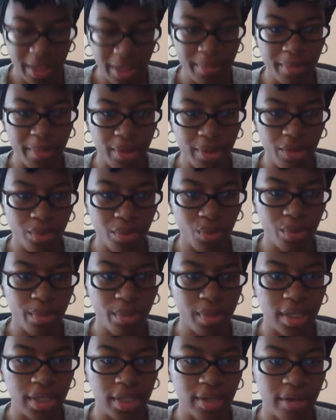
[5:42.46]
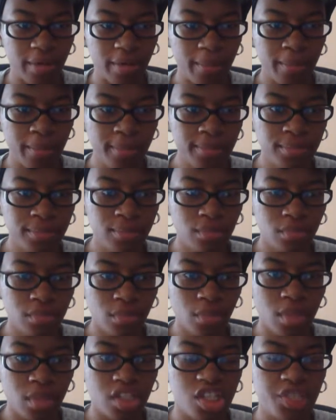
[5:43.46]
become a better woman you know
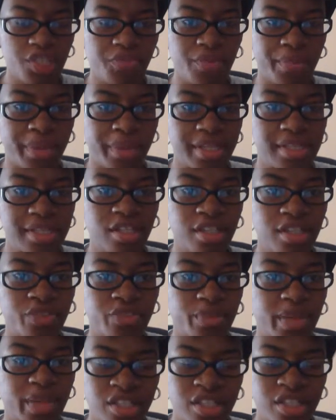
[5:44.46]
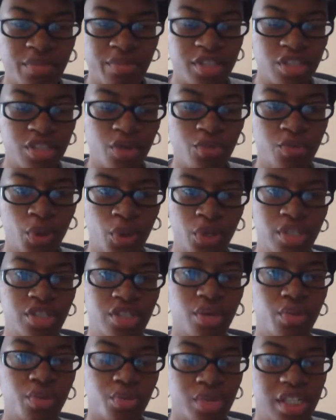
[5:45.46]
just for myself i'm not even so focused
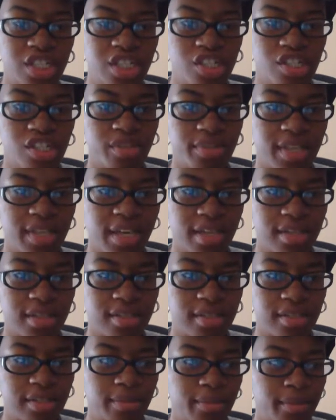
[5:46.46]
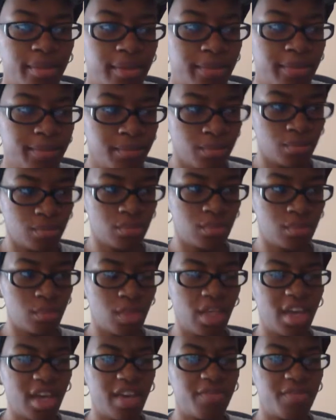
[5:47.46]
on relationships honestly but
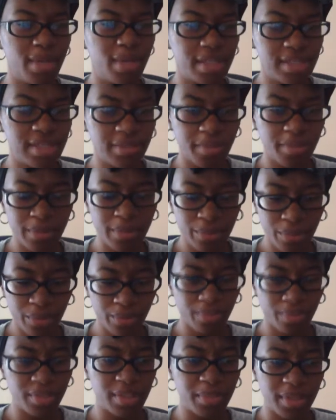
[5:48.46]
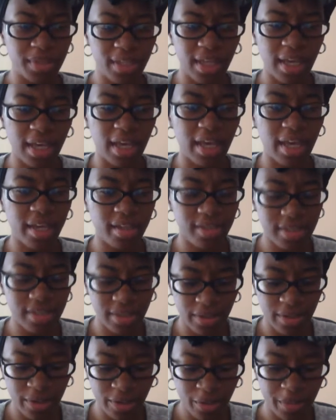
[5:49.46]
yeah i've met some people some good guys
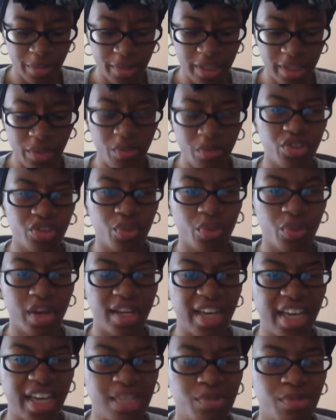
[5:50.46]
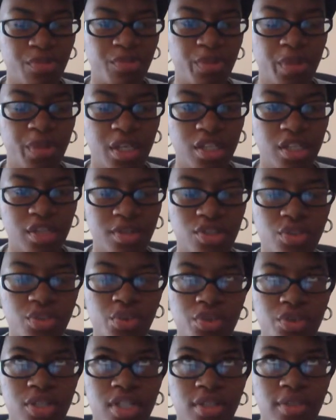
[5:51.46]
you know but they weren't the right guys but for me
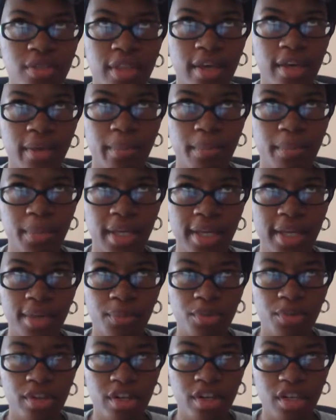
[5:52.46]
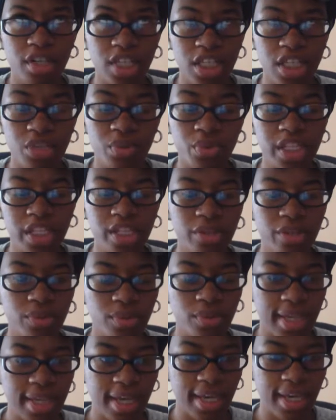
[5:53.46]
doing to them being we are unequally
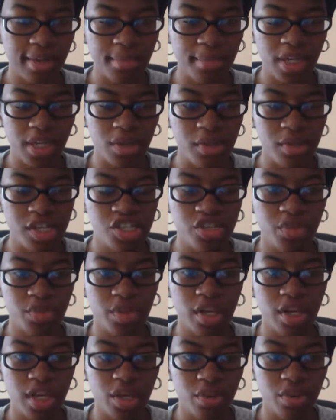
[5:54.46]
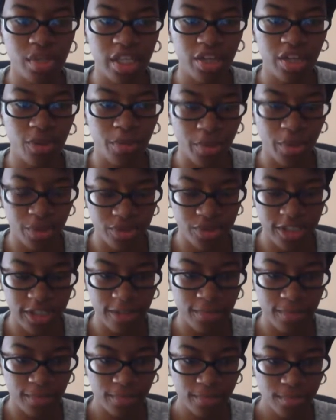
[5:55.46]
yoked i can't be in a relationship with an unequally yoked
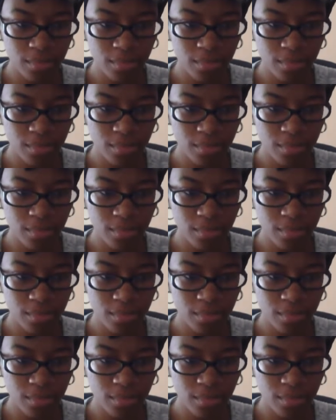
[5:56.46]
person